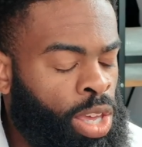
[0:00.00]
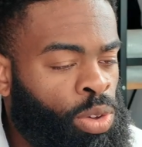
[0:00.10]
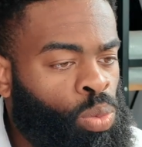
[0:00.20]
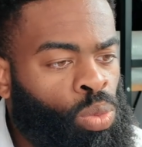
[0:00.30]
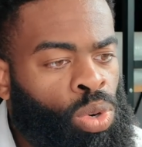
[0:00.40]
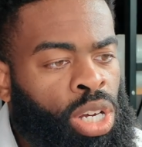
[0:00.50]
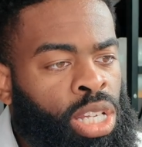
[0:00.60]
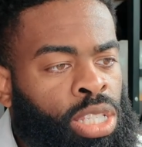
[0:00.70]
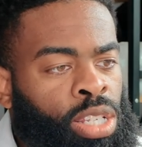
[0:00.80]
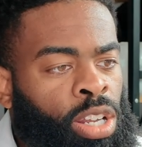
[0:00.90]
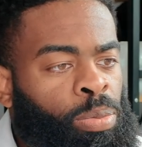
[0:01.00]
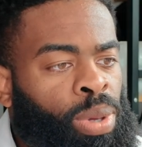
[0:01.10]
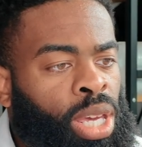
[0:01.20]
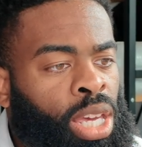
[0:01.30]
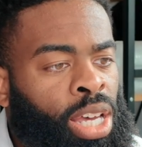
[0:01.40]
it was going to
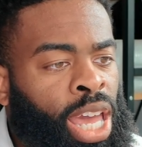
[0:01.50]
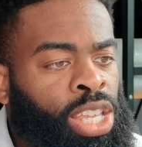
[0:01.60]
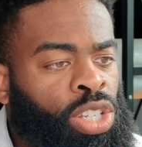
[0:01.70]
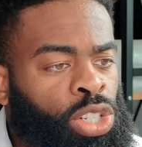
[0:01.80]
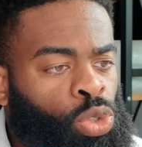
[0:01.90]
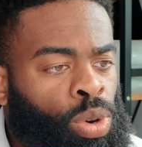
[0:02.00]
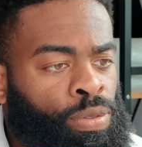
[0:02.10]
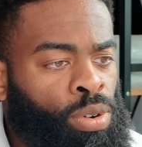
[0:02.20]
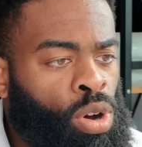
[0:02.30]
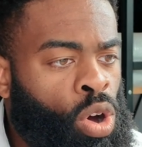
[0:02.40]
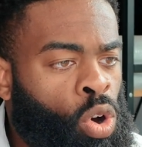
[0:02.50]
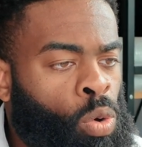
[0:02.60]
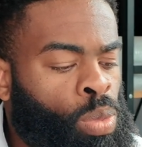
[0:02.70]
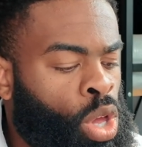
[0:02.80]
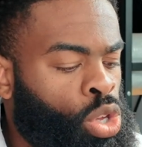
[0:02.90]
be a 1,800 square foot
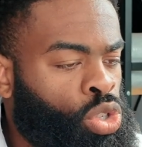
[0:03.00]
home.